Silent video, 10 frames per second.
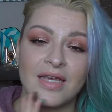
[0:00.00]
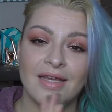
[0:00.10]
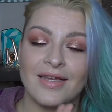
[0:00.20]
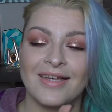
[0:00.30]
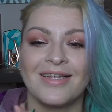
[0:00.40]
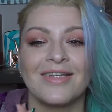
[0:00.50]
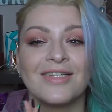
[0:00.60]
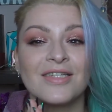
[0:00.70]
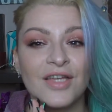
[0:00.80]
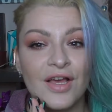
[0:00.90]

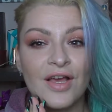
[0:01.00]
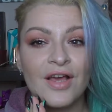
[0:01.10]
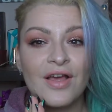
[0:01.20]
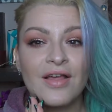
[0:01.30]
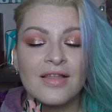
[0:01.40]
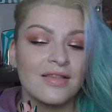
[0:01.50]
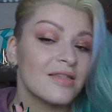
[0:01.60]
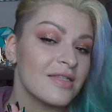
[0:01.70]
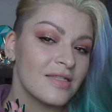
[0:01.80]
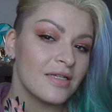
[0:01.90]
And
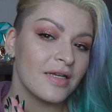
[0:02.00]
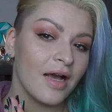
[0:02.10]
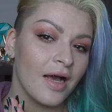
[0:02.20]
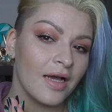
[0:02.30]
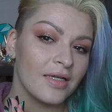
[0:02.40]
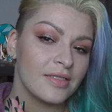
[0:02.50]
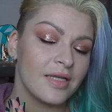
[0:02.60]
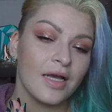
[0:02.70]
this is it, guys.